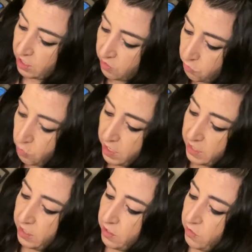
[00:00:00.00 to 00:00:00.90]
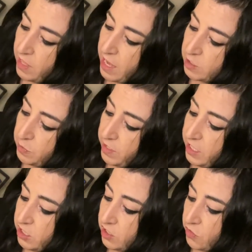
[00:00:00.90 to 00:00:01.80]
of what, you know, the
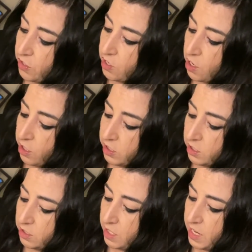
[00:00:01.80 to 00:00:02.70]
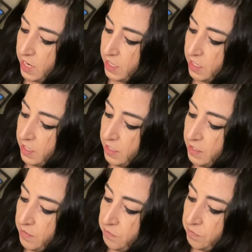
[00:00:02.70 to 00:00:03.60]
explanations for the cards look like.
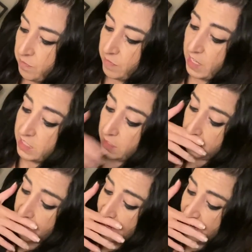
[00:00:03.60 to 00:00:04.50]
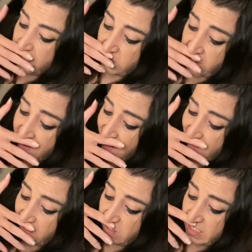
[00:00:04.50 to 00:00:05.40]
It's a lot. It's very, you
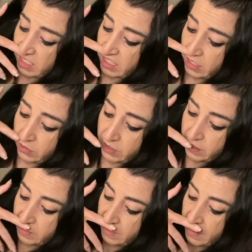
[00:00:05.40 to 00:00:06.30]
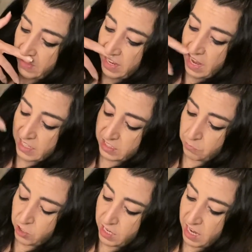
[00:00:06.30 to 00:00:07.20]
know, detailed. It asks
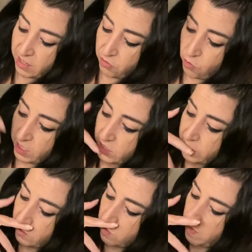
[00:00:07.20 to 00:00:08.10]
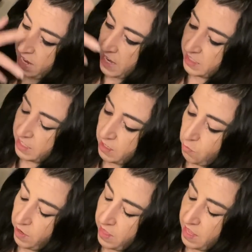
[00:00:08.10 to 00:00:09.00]
what kind of question you should be asking
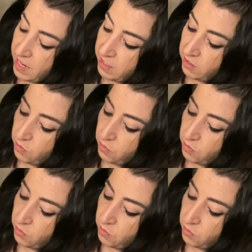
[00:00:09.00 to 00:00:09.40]
when that, you know,